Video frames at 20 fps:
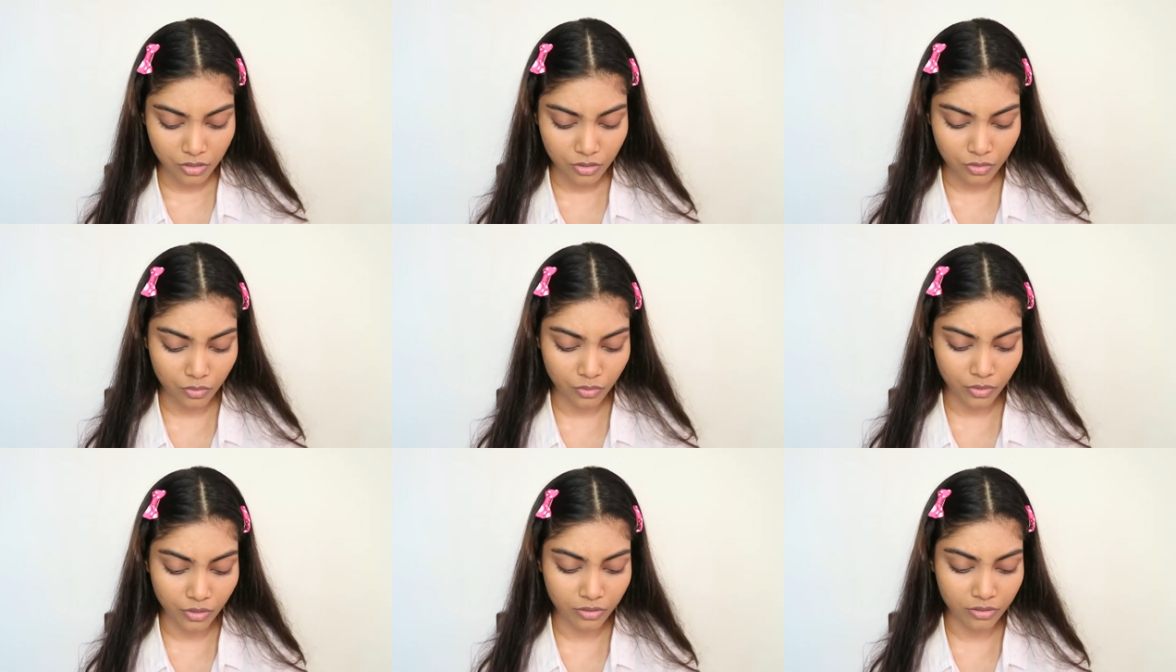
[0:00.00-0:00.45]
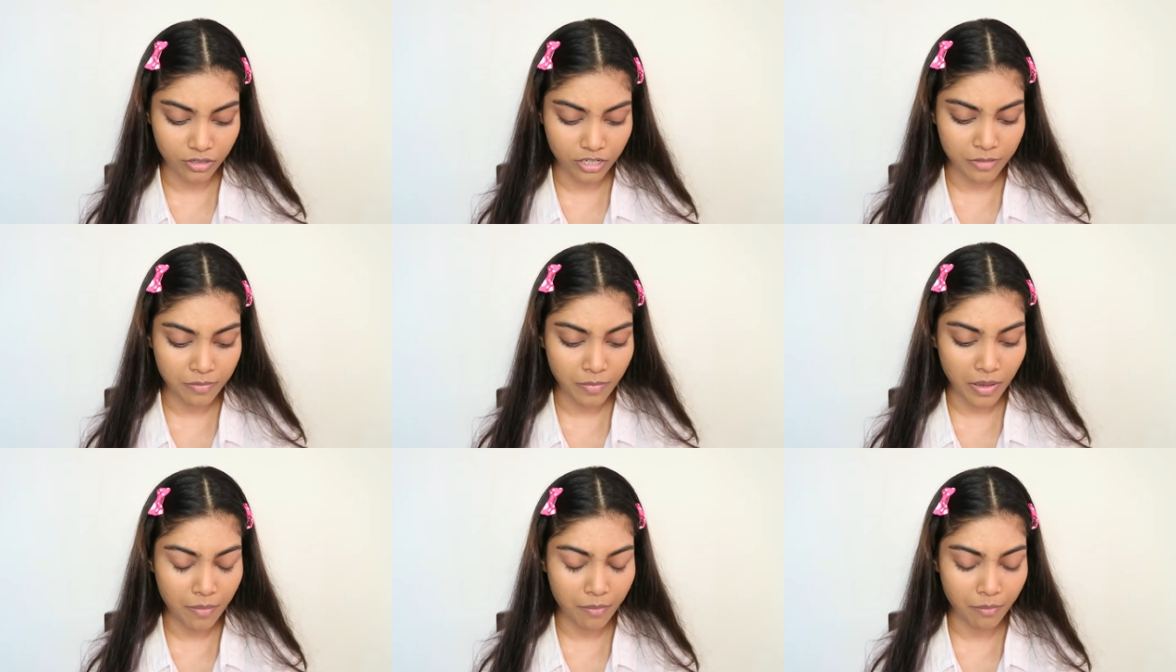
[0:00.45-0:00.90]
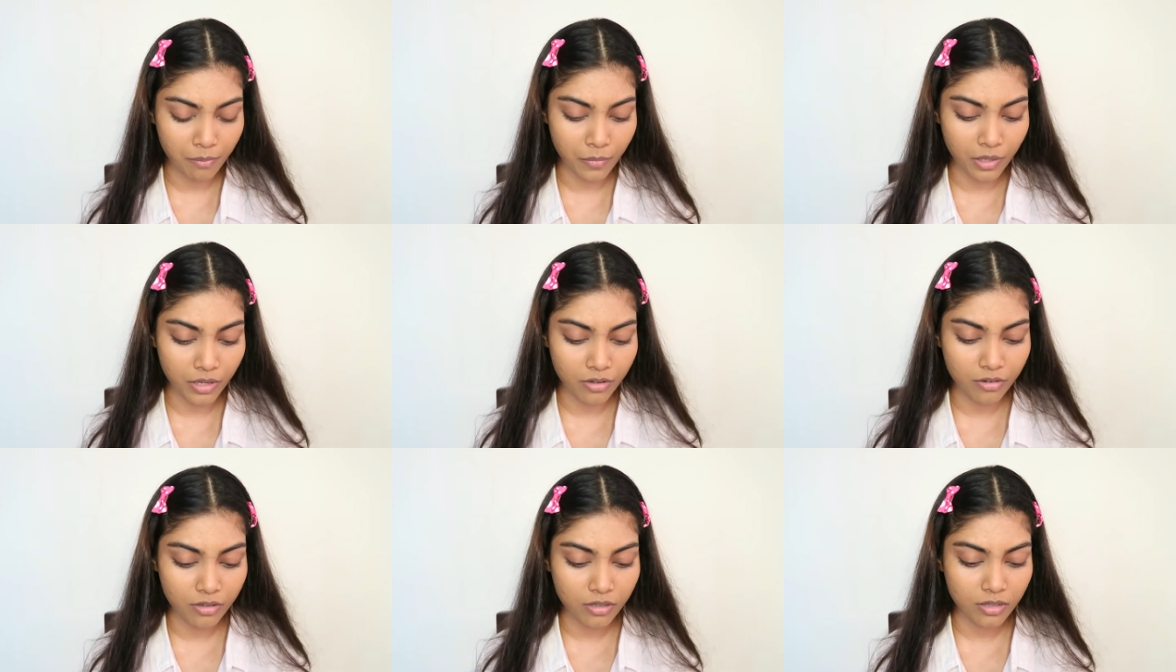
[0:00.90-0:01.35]
So here's my
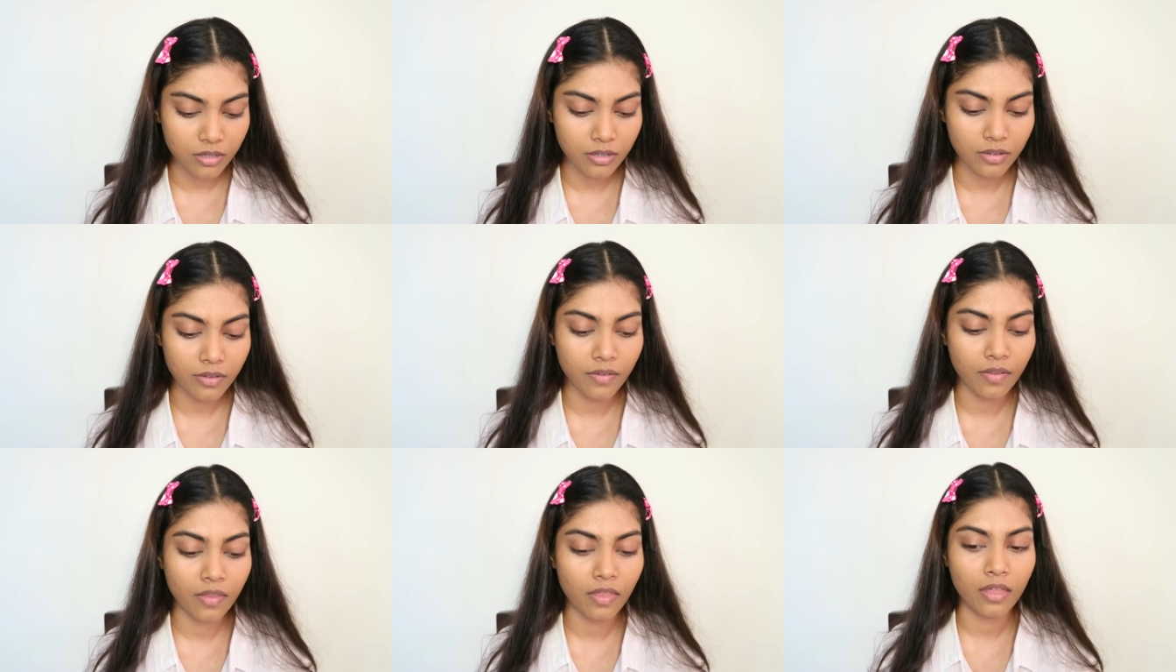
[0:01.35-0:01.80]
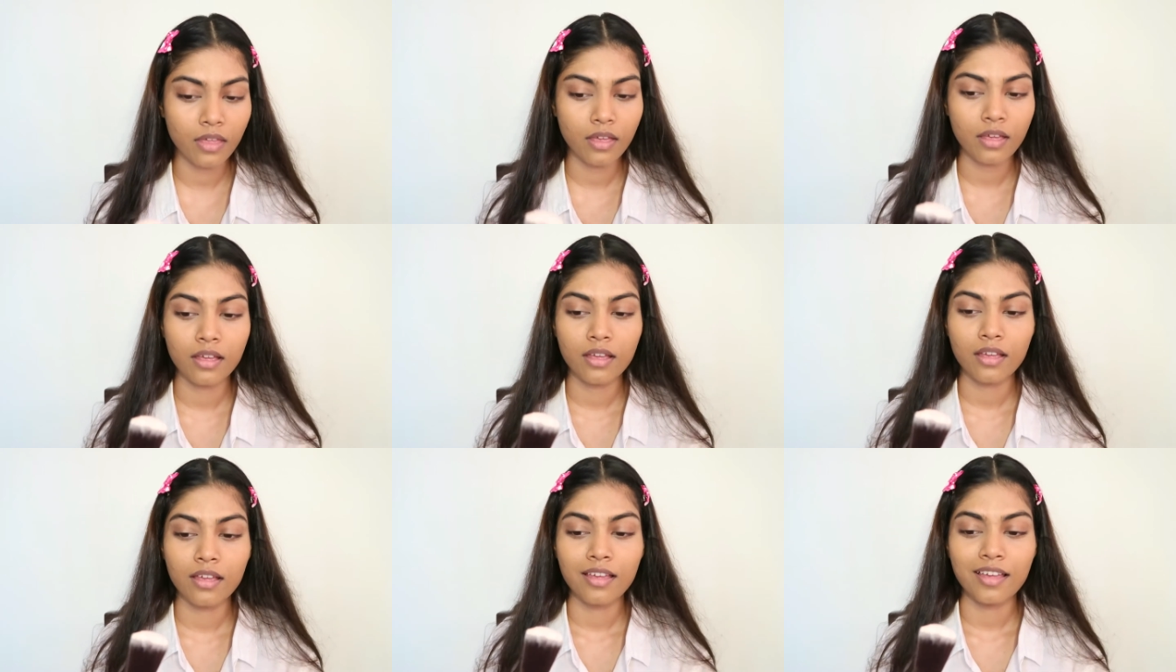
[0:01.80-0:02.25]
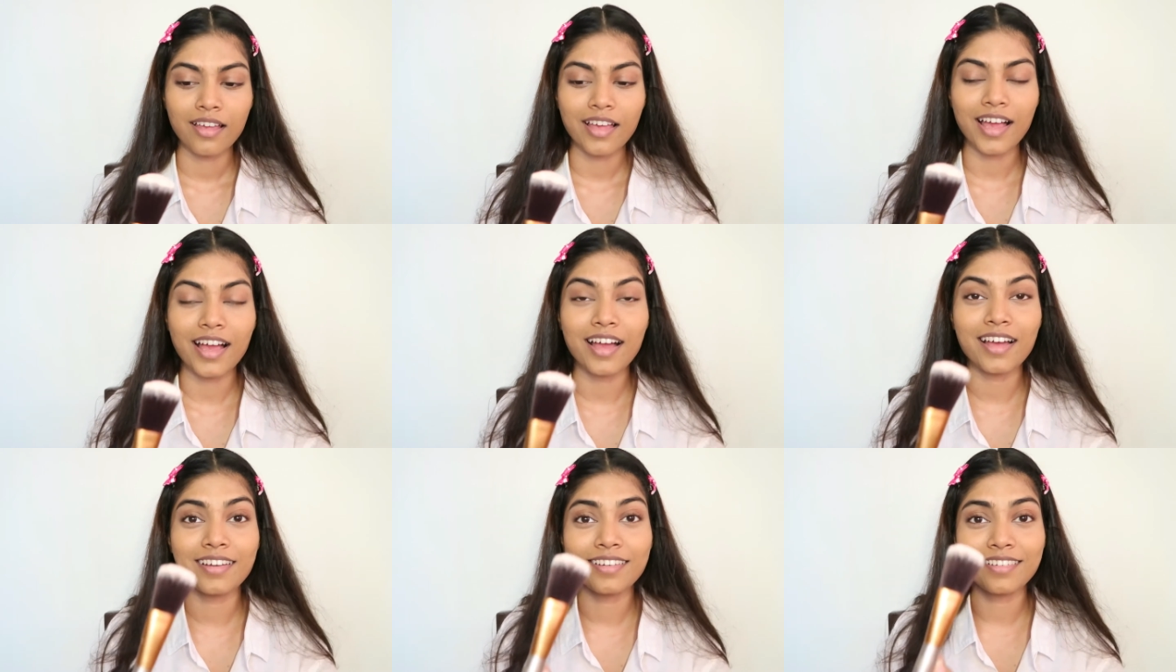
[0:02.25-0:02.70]
mirror,
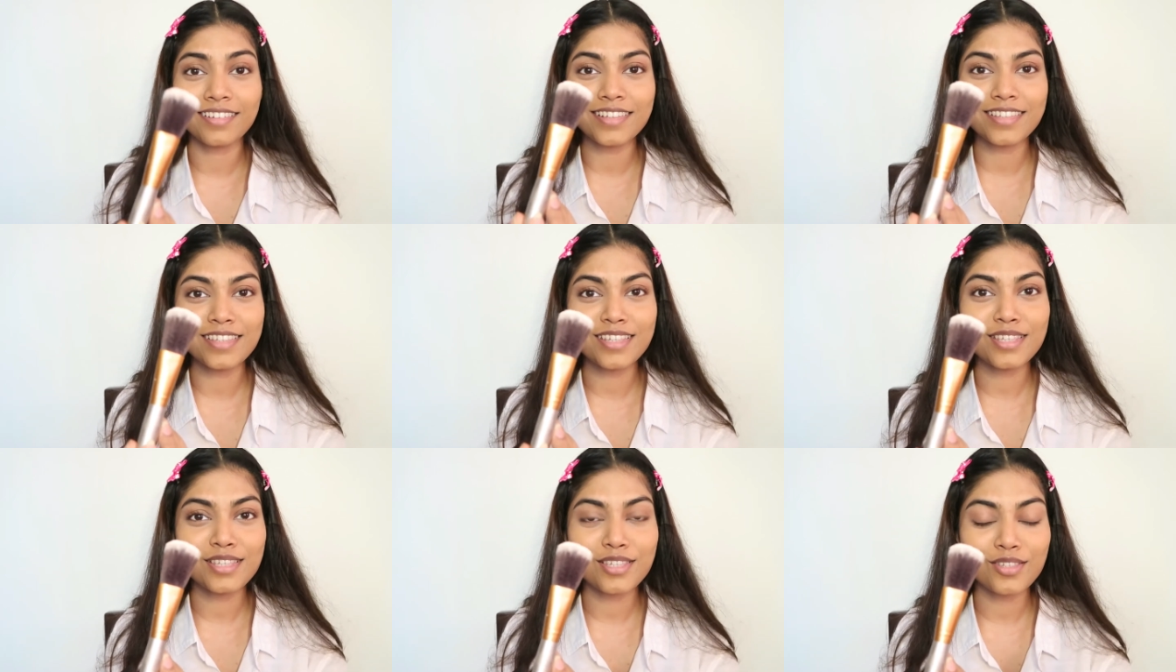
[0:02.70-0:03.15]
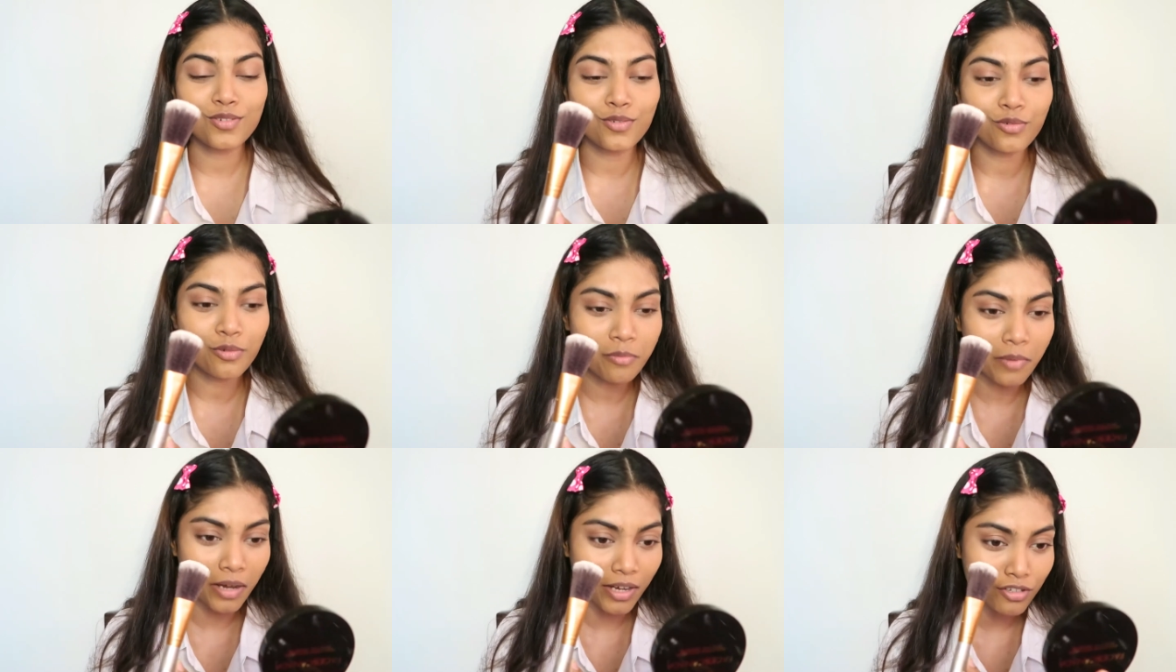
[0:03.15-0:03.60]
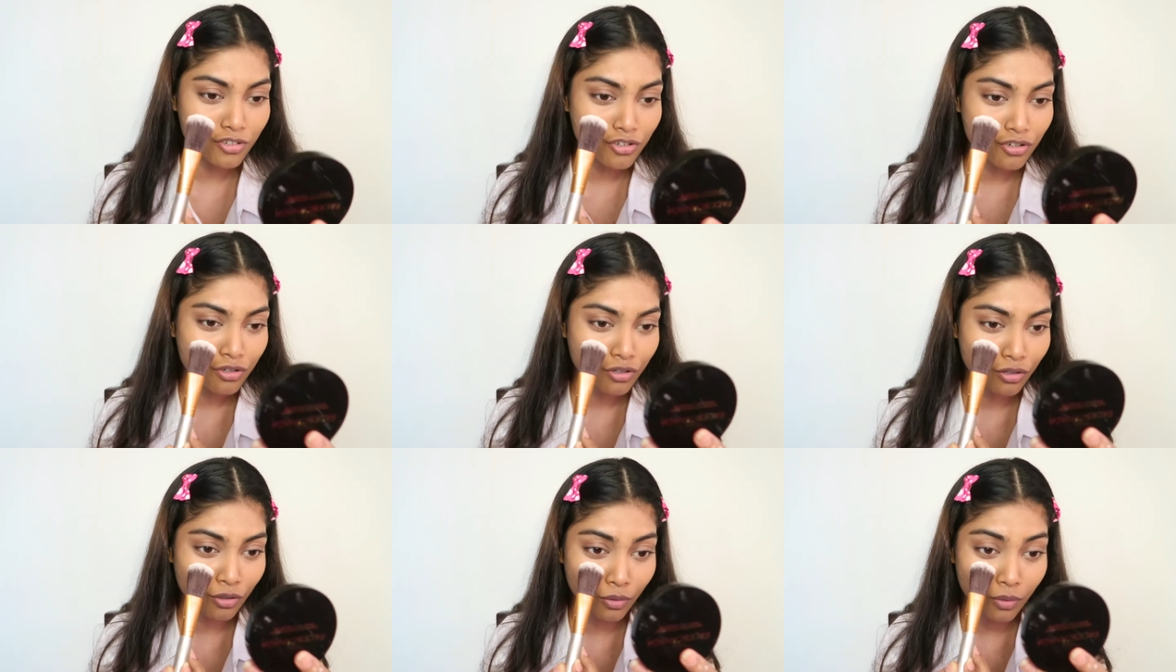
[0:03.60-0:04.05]
and this is too
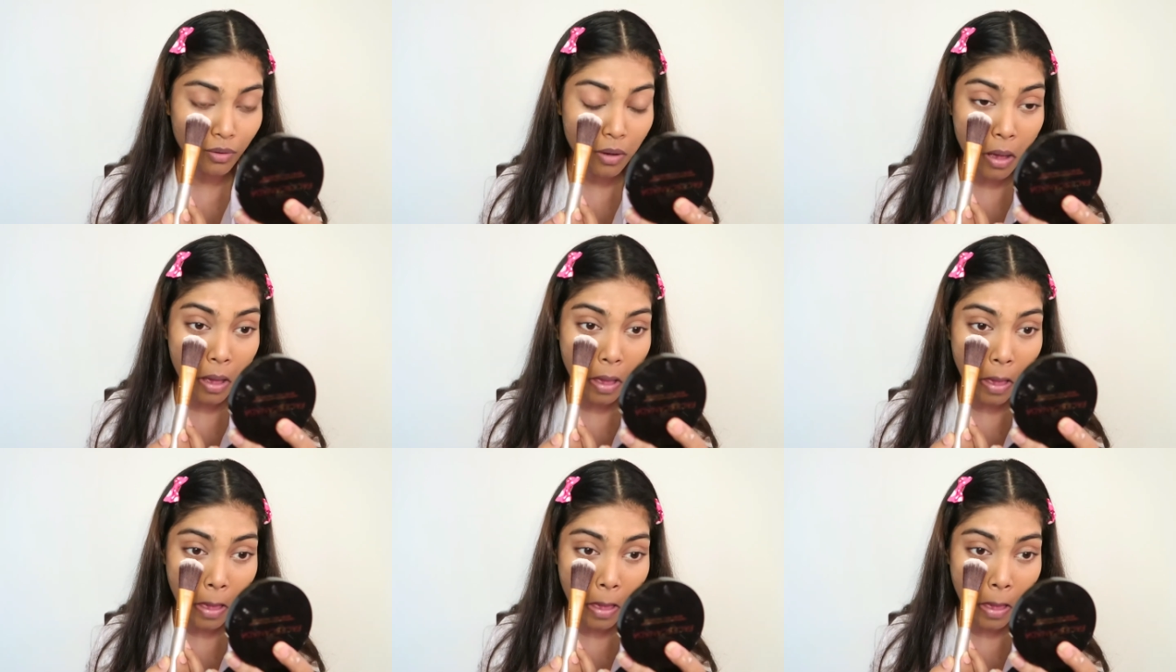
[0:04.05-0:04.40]
much though.